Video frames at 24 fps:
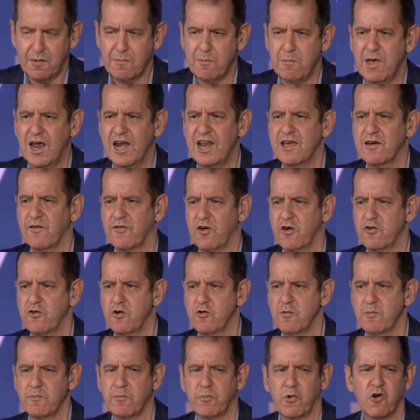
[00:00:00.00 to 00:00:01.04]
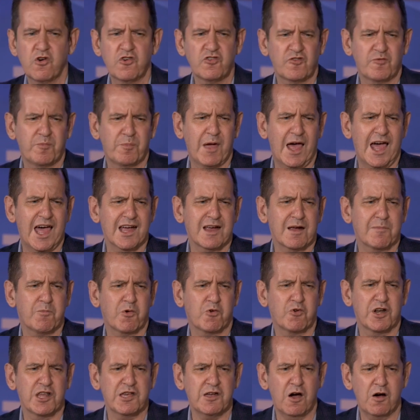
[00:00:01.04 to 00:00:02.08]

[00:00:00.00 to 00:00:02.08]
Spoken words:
many of whom pushed back pretty